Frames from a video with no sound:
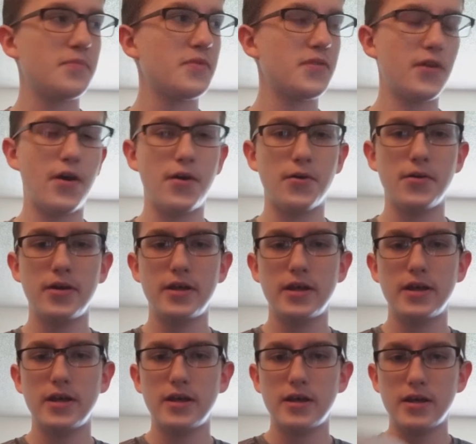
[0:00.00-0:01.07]
So
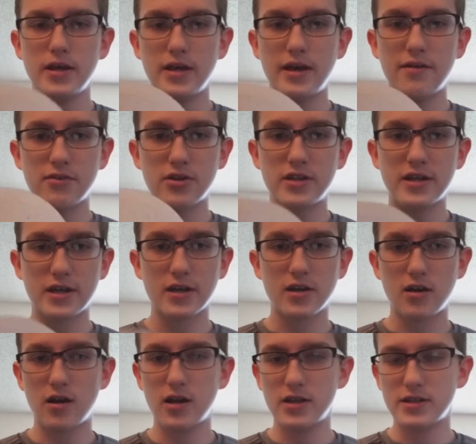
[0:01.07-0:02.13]
have a good deck of
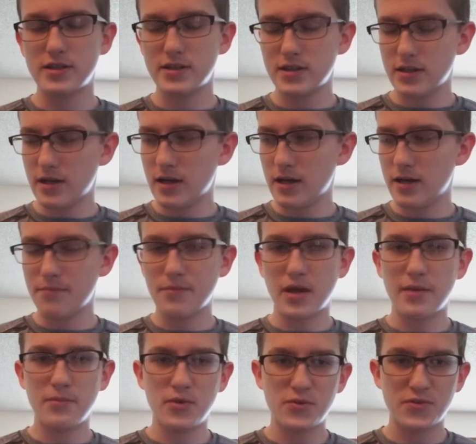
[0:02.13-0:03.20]
cards.
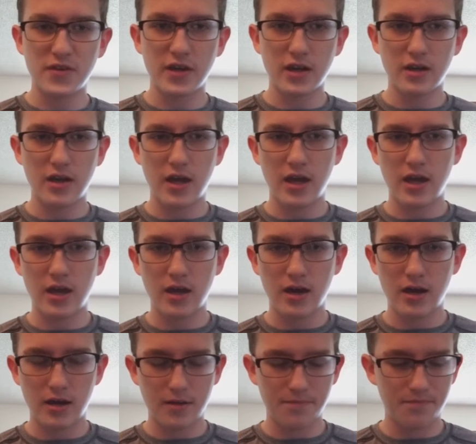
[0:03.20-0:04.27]
I'm using
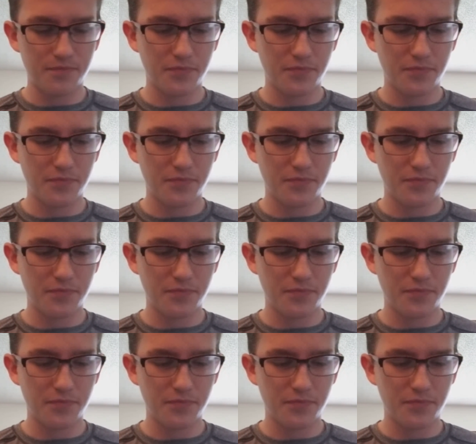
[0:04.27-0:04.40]
a